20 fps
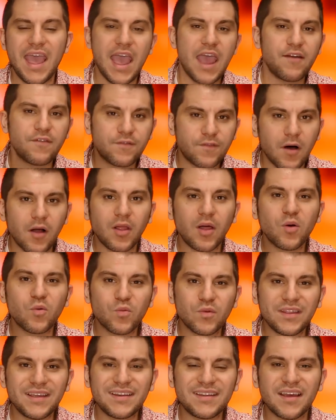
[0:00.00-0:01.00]
and Fallout
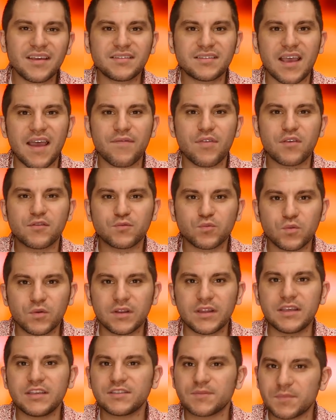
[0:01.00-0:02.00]
really does have this
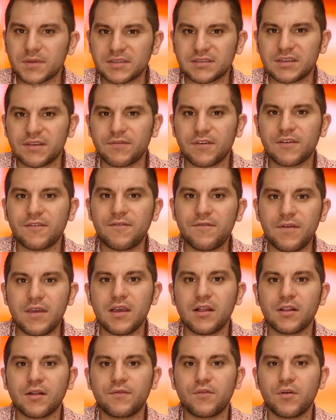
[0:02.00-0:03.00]
really specific
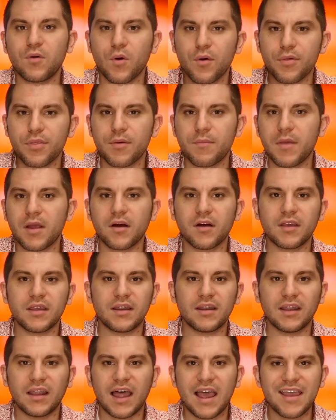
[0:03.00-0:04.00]
feel of North
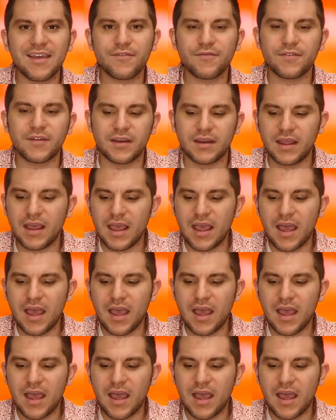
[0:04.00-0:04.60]
American life and